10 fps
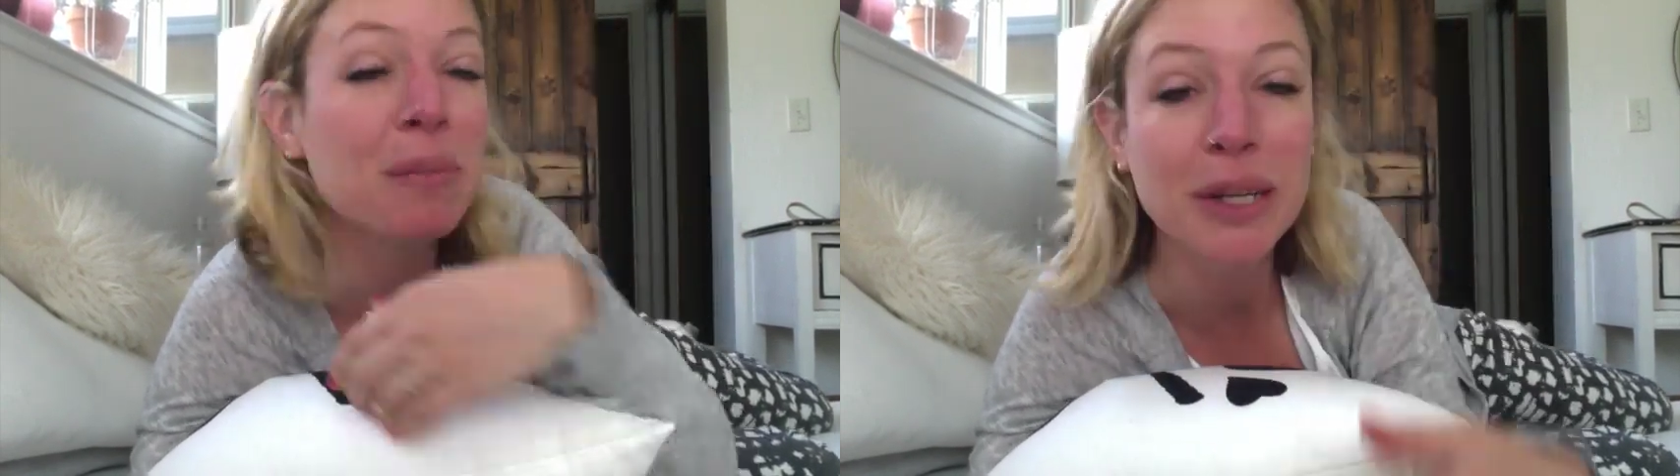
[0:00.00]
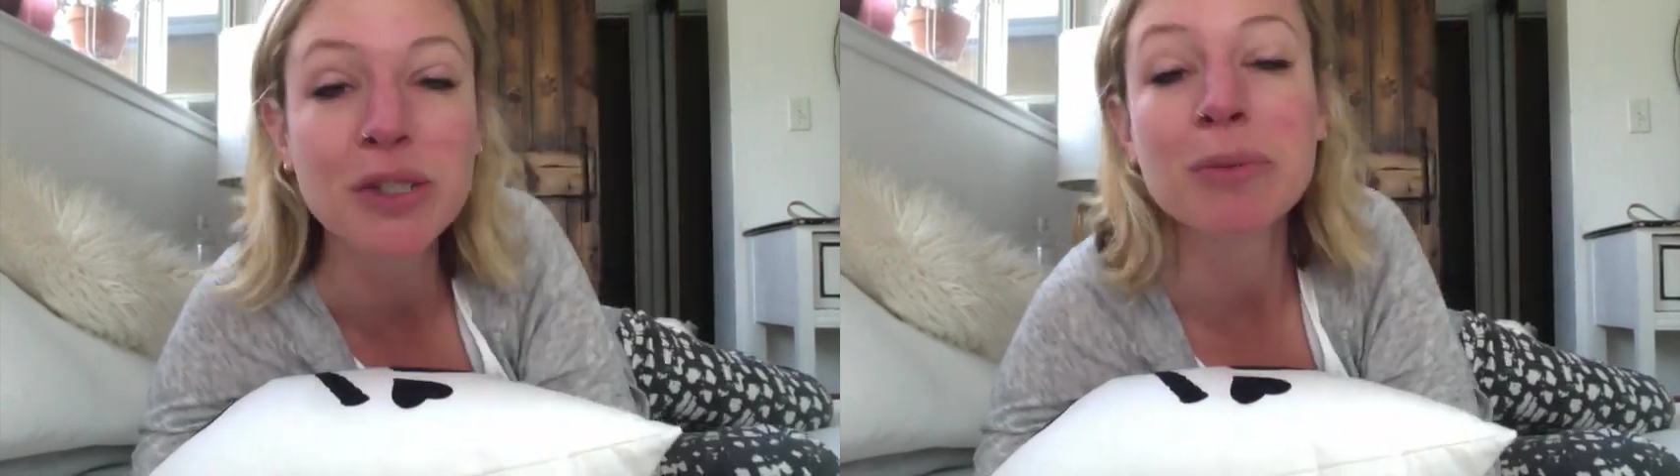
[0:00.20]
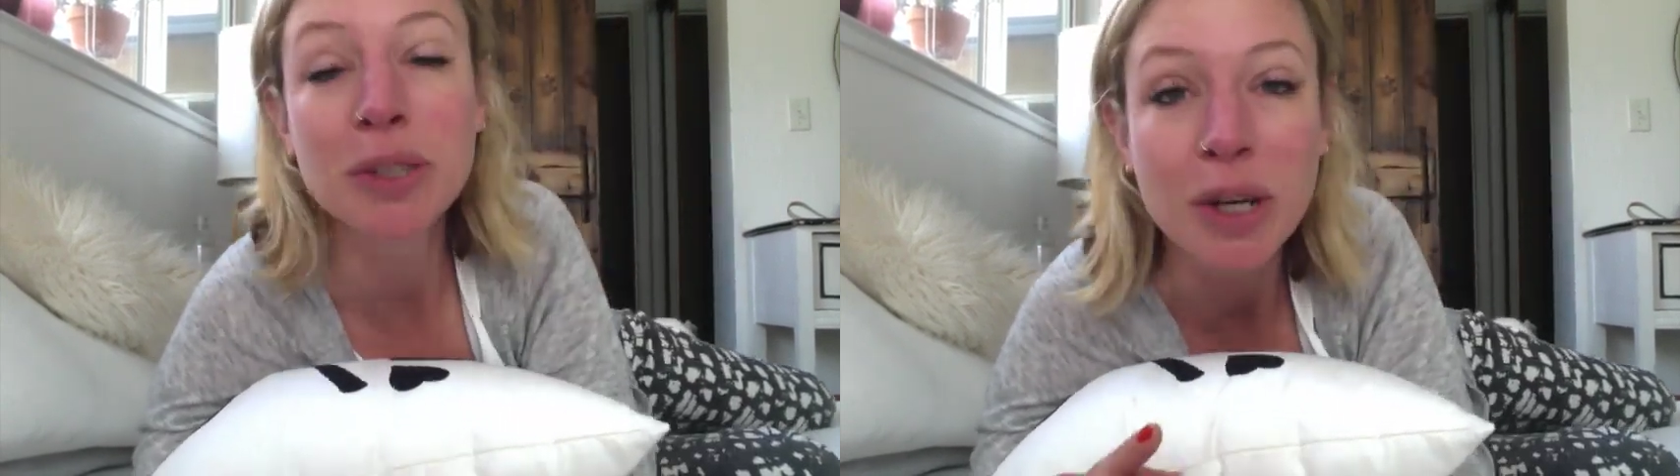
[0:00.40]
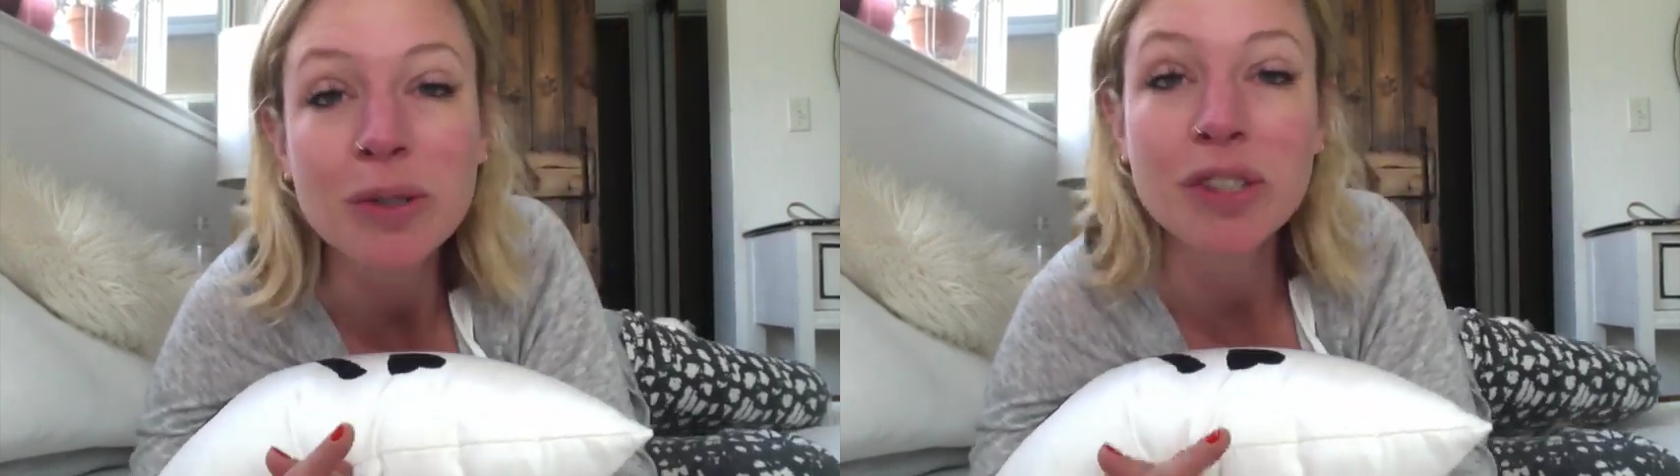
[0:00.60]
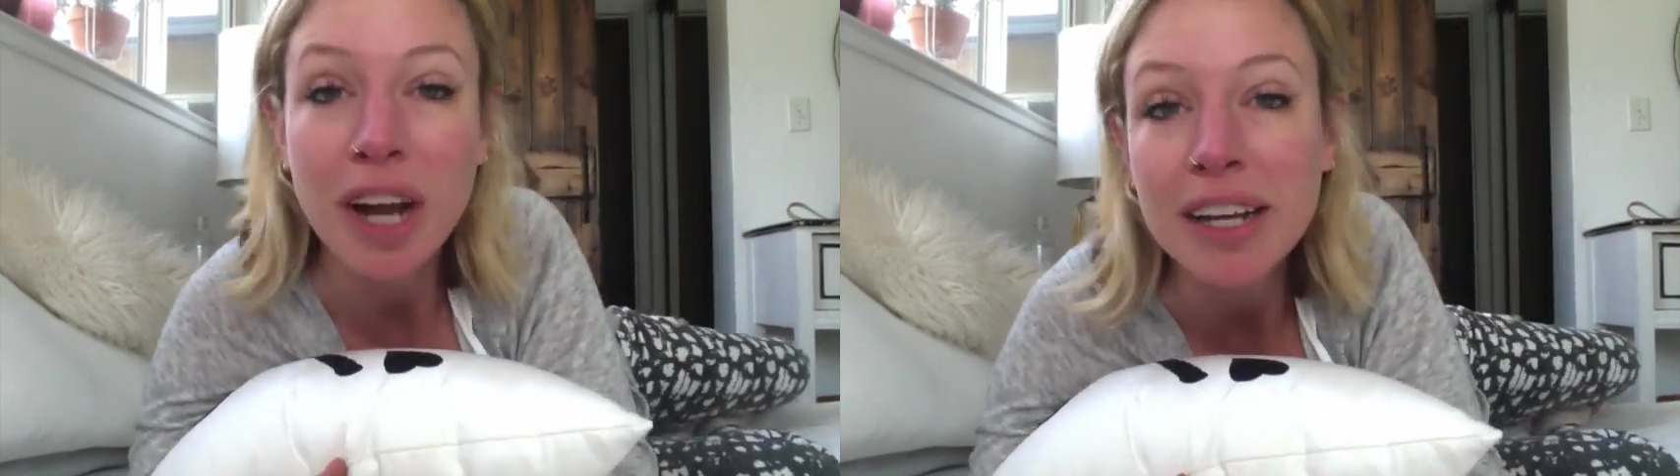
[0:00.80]
bedroom
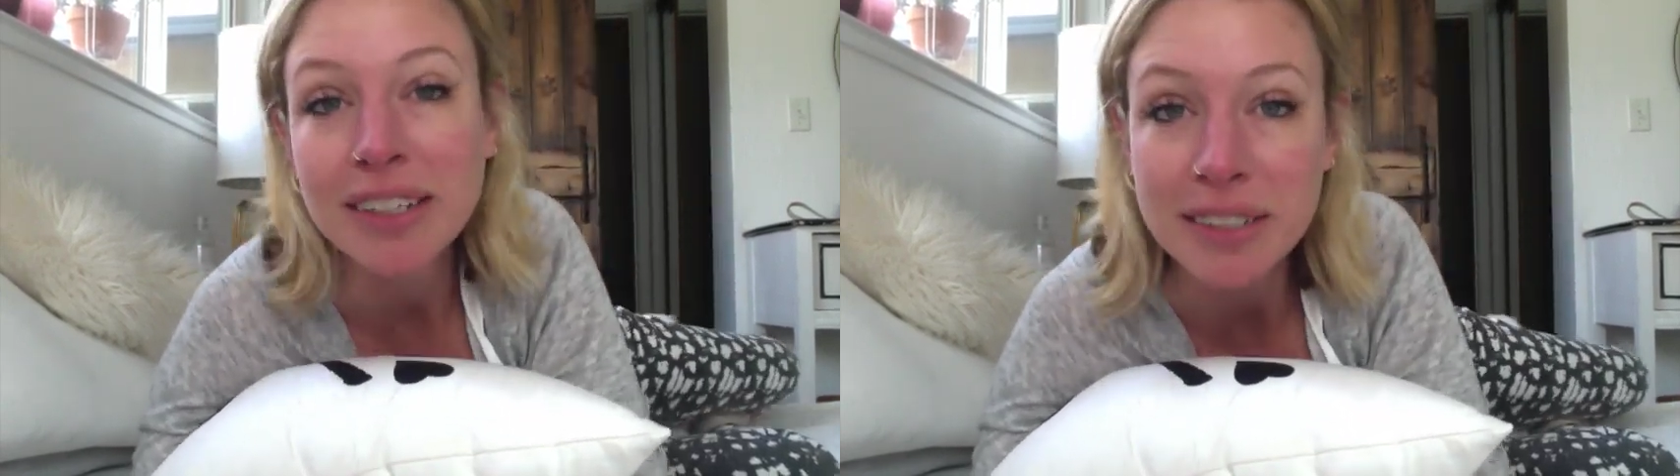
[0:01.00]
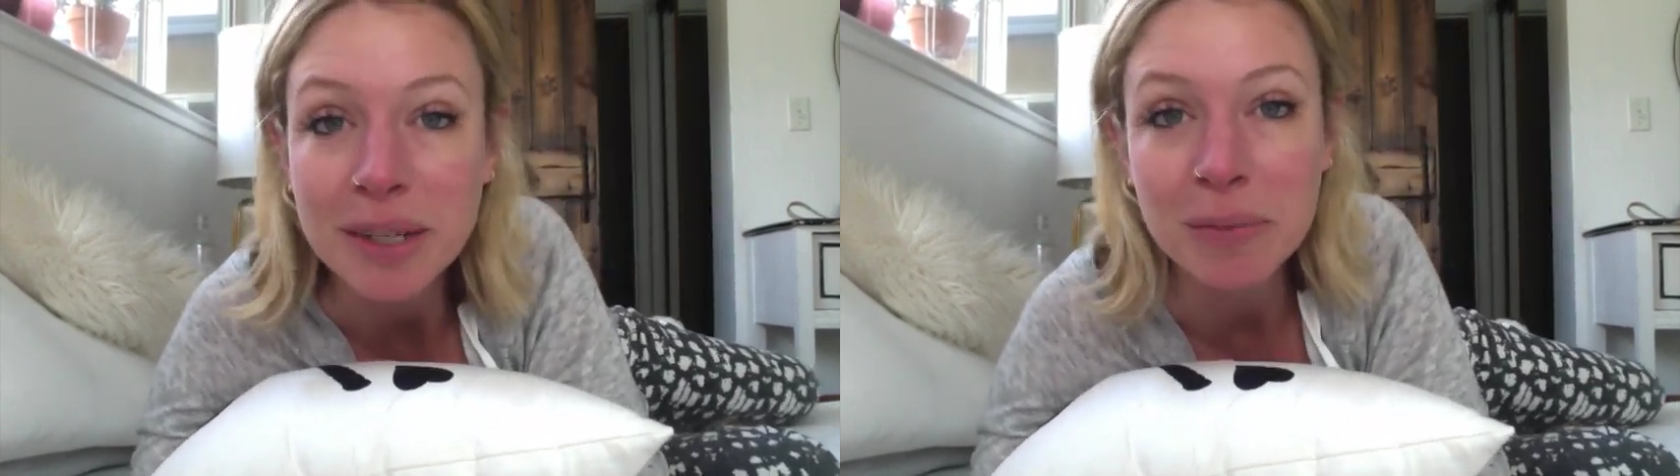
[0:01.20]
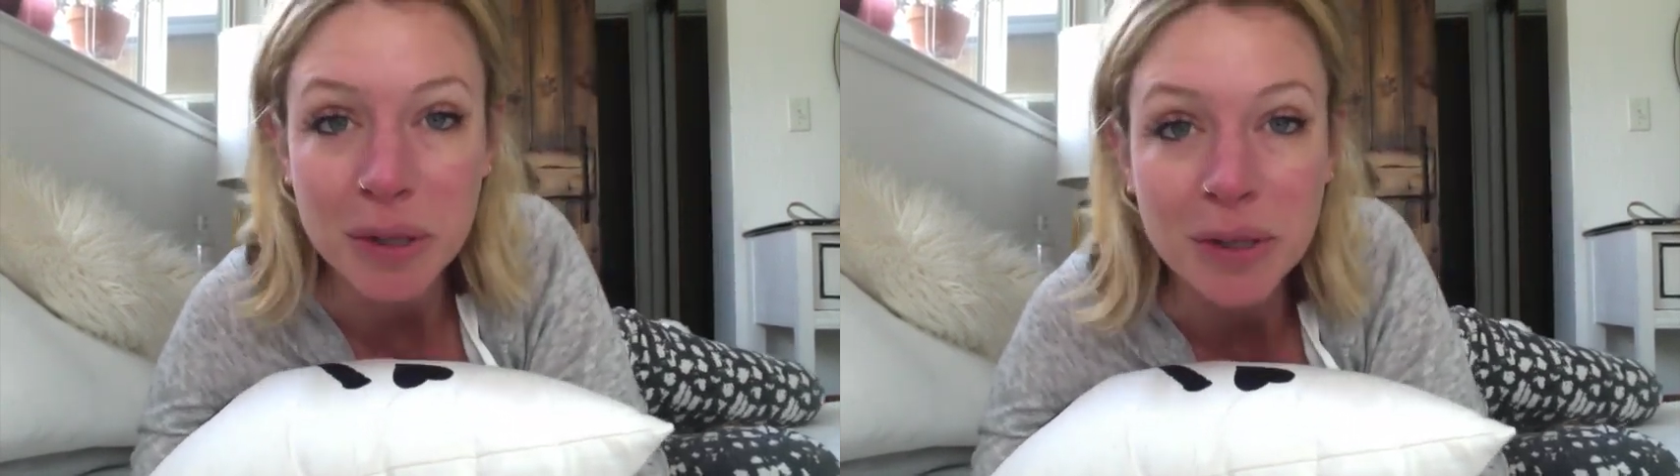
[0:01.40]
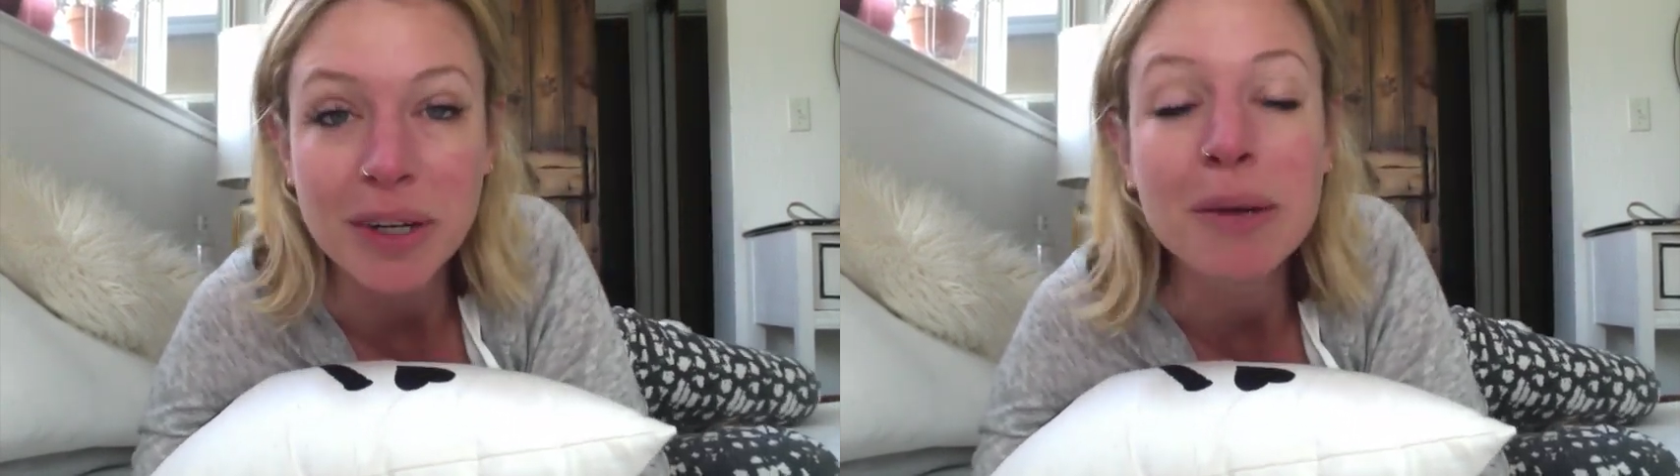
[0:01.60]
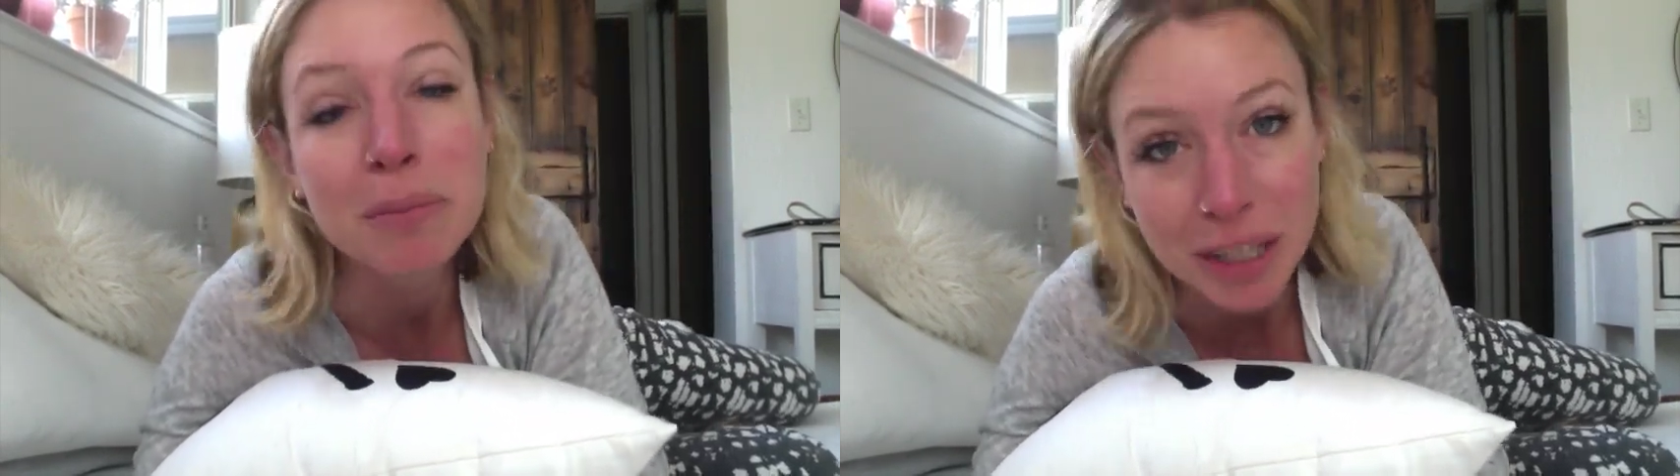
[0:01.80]
alone talking to a computer
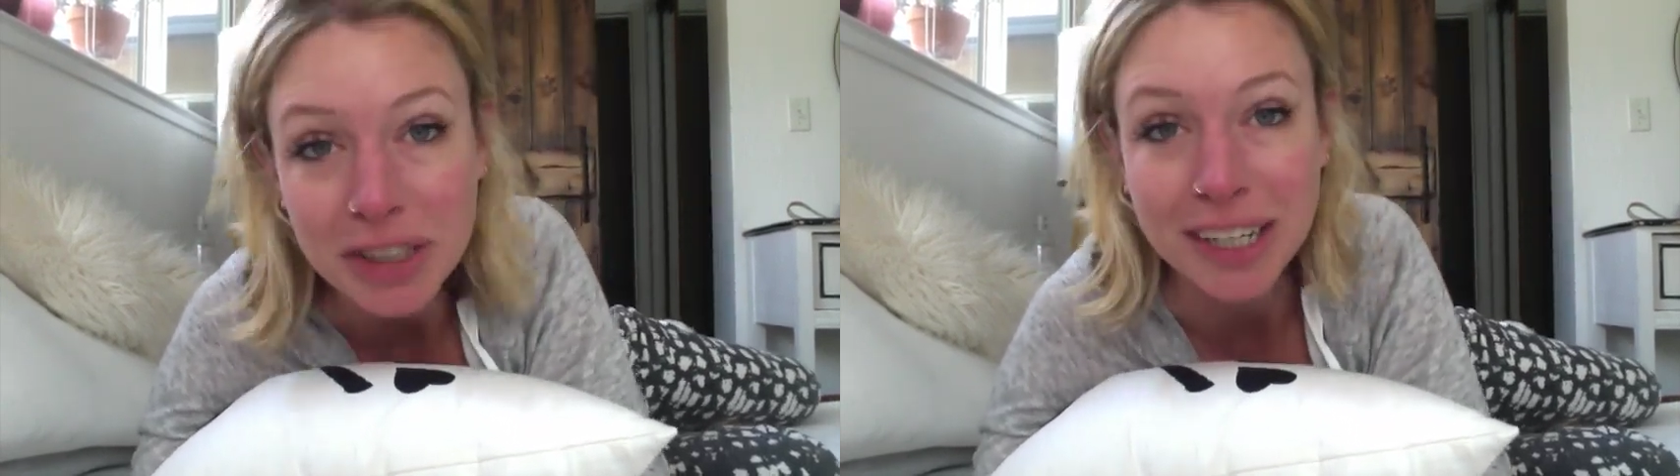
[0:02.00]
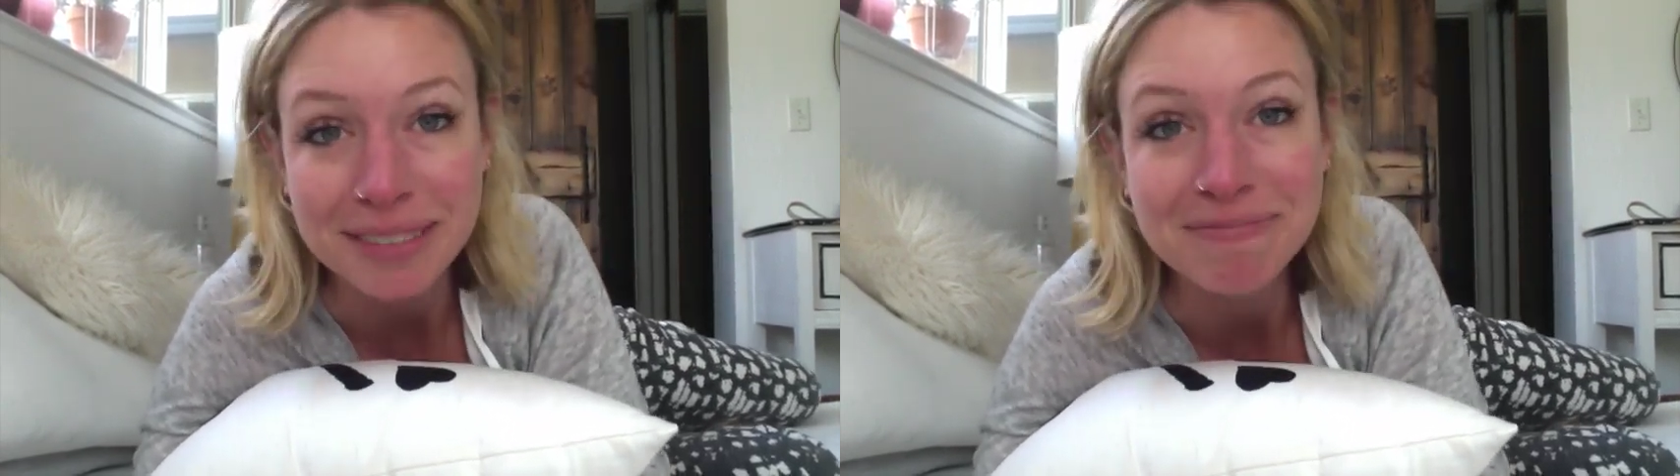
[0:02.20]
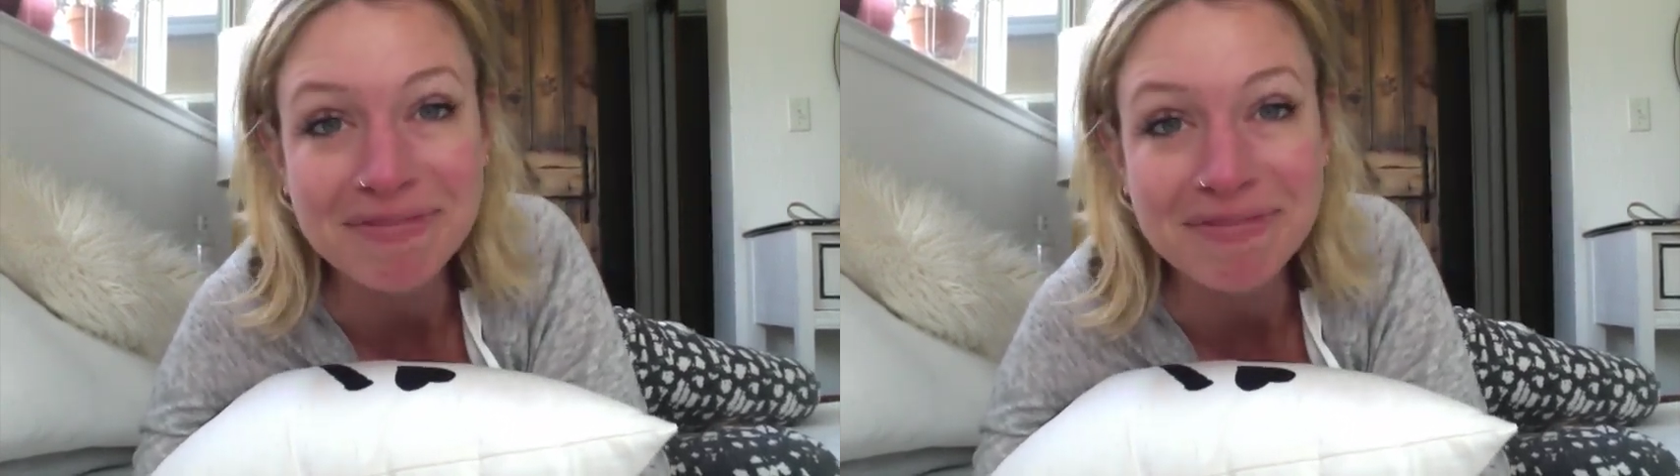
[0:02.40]
and blushing.